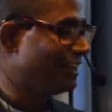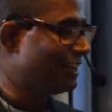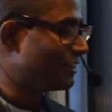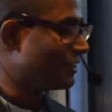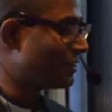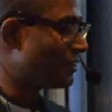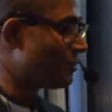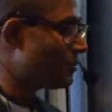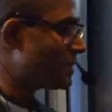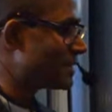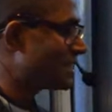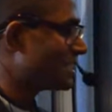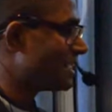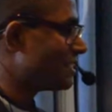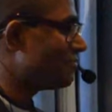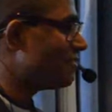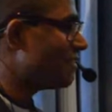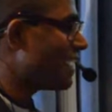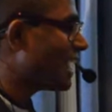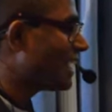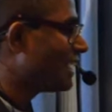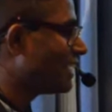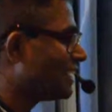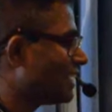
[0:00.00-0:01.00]
robustly
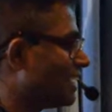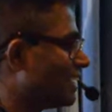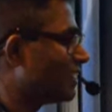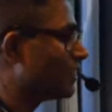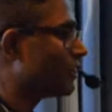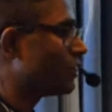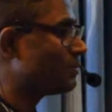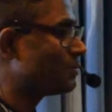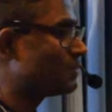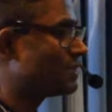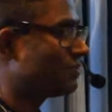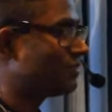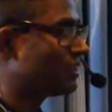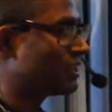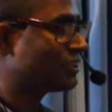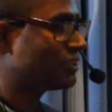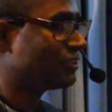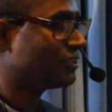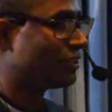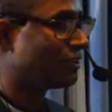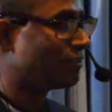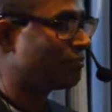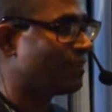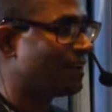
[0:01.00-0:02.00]
validated
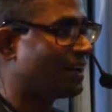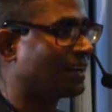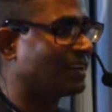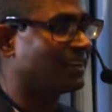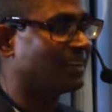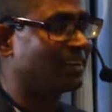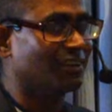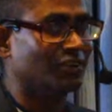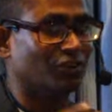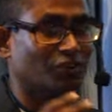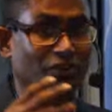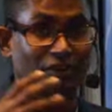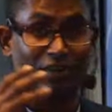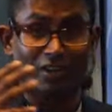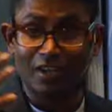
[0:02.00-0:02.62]
observation or a finding